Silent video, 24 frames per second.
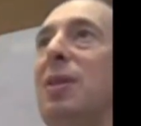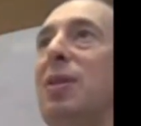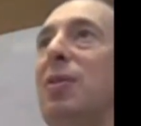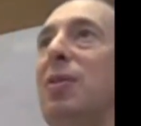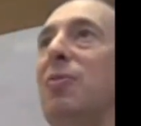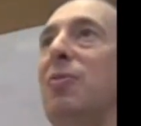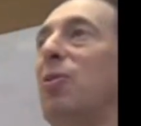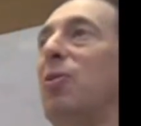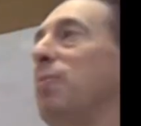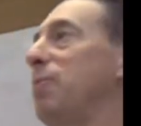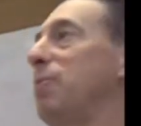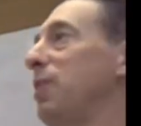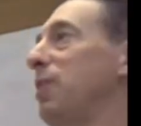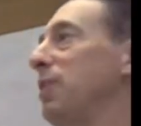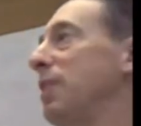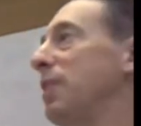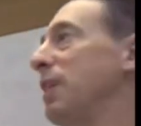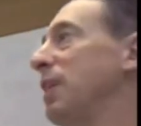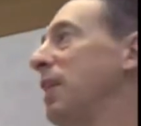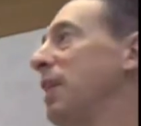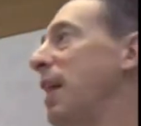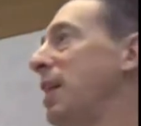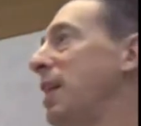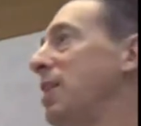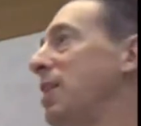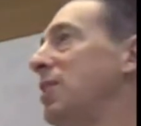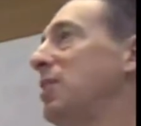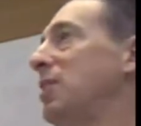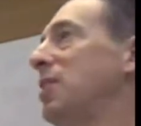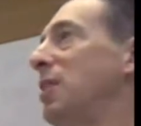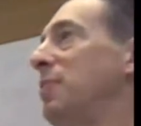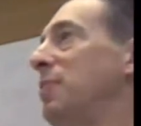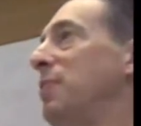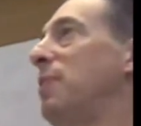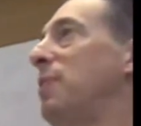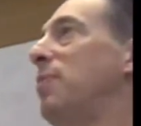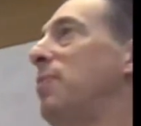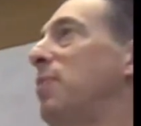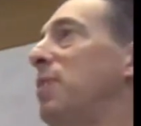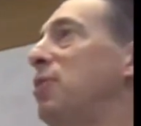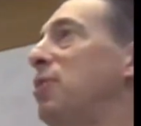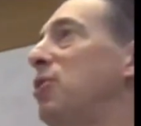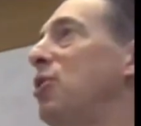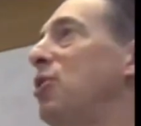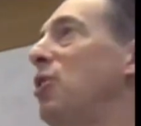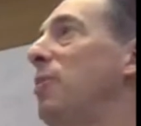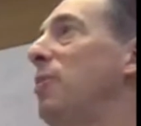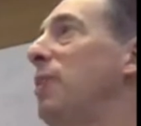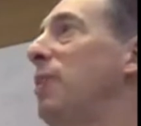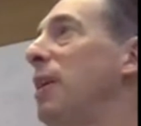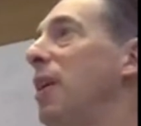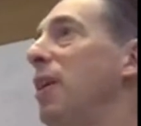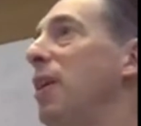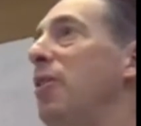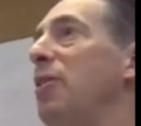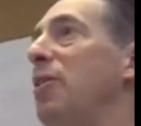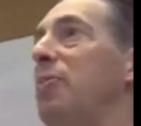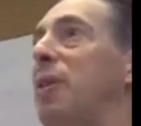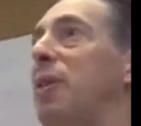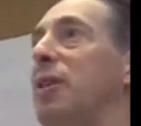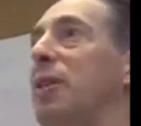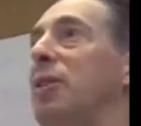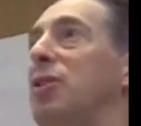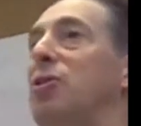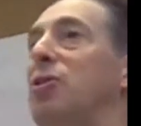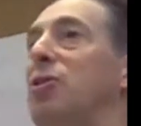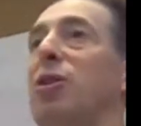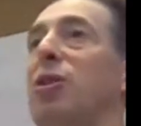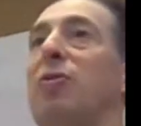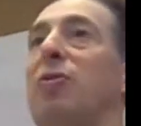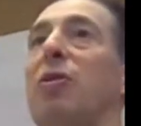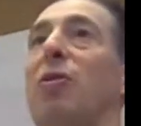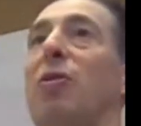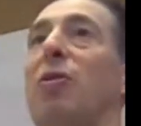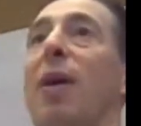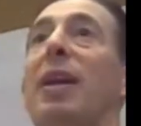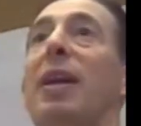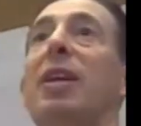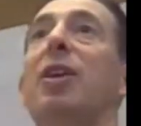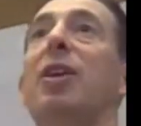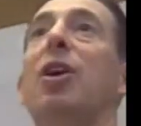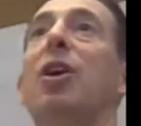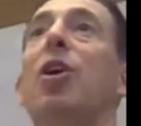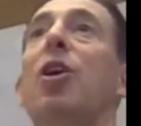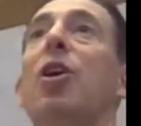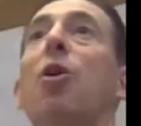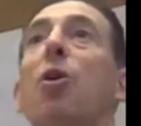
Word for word: for building connections that people in so many other places took for granted,